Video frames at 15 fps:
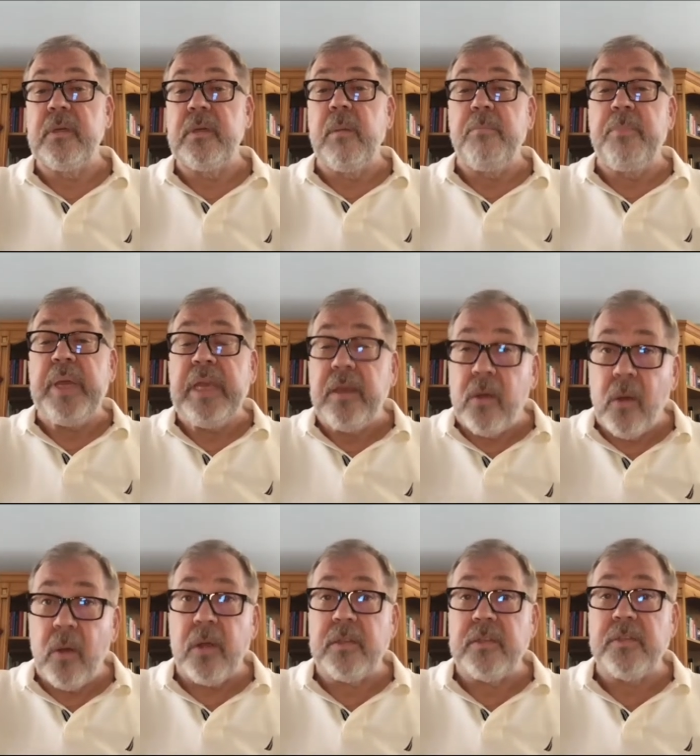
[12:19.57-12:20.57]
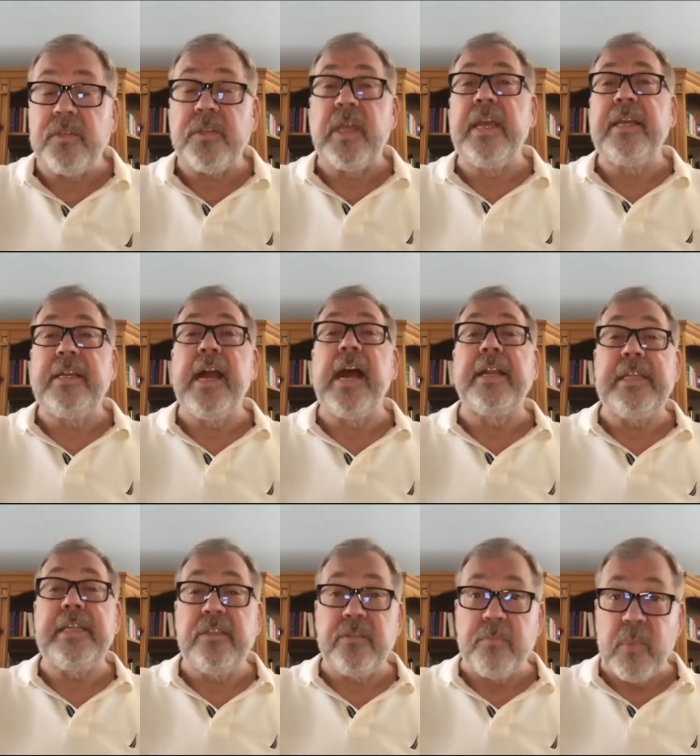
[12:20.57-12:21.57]
because God
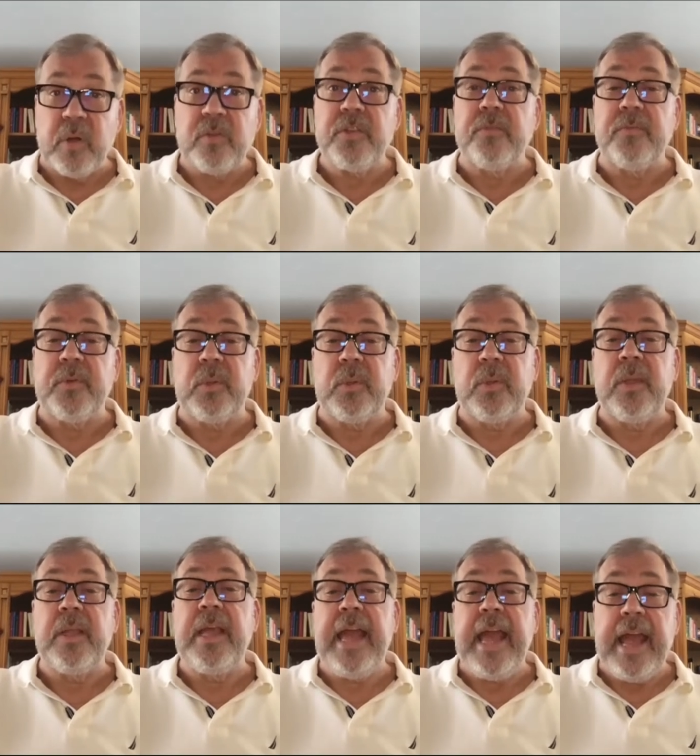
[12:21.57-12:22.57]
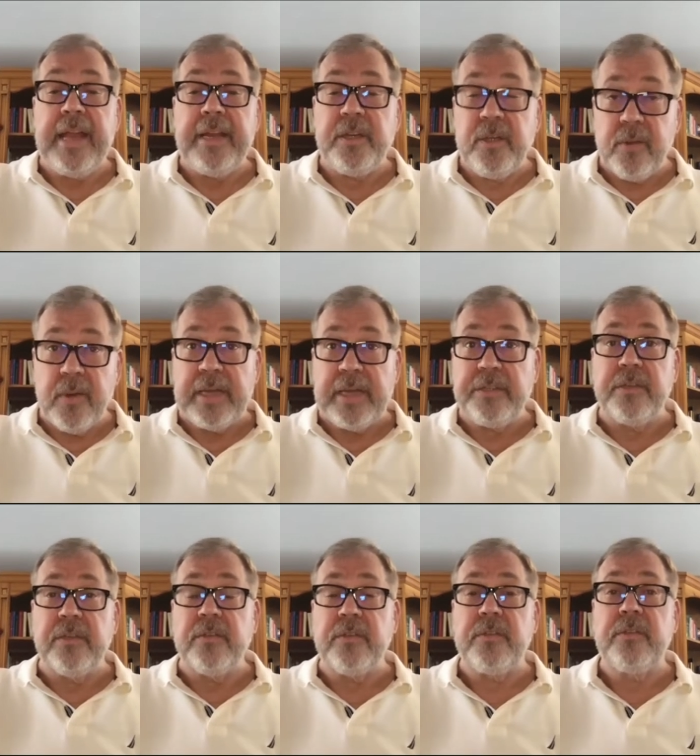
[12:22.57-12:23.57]
is merciful and
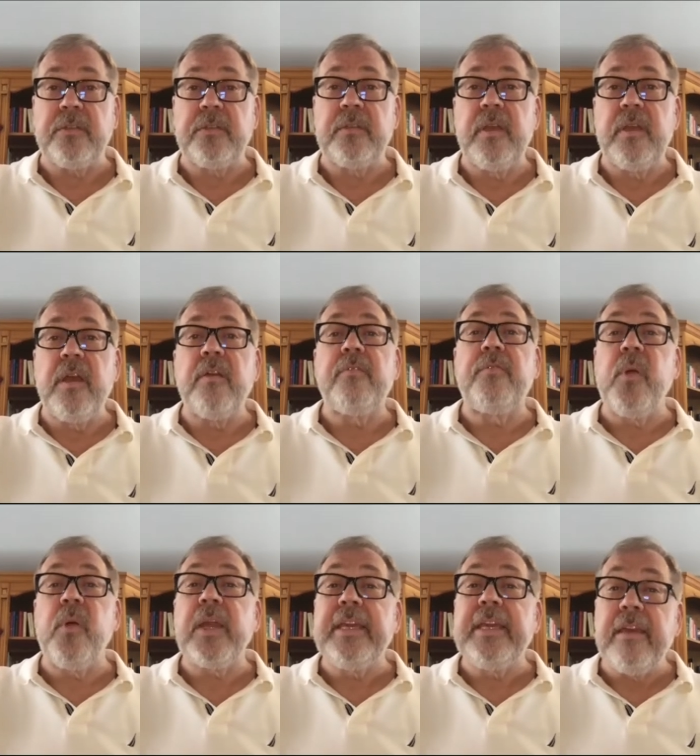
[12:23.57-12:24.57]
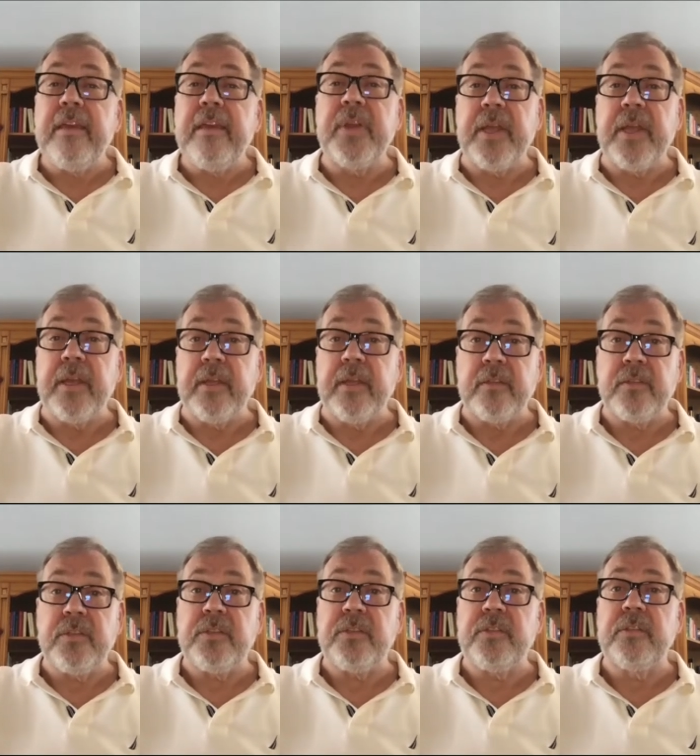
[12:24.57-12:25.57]
gracious. Forgiveness
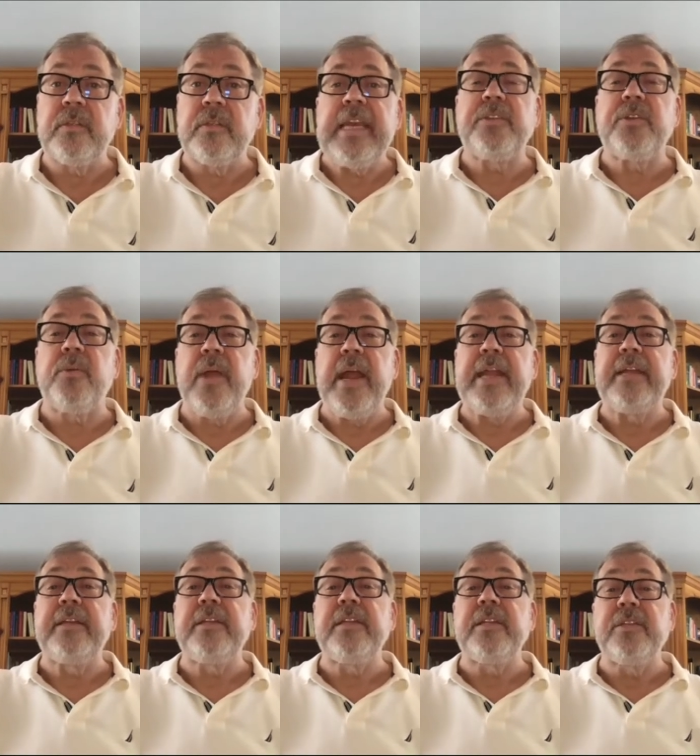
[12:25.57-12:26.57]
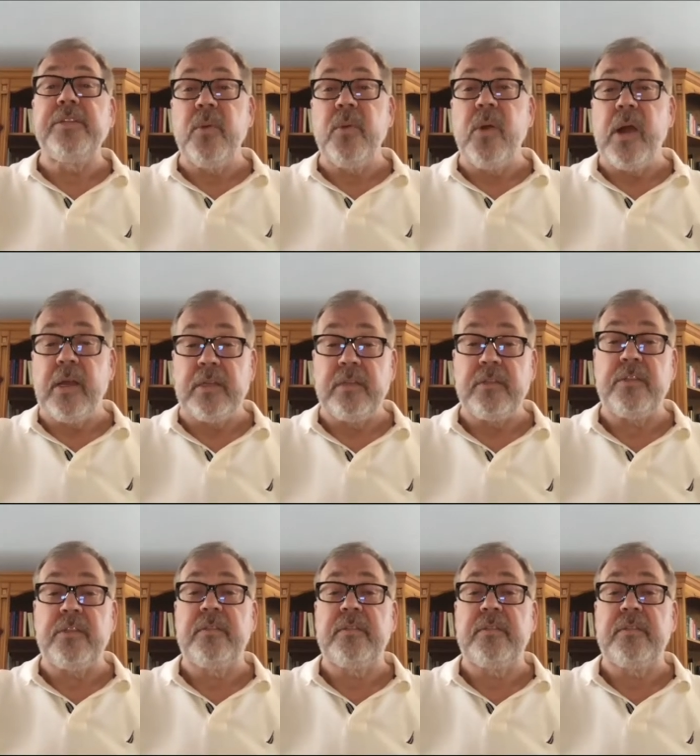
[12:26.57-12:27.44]
is granted to us.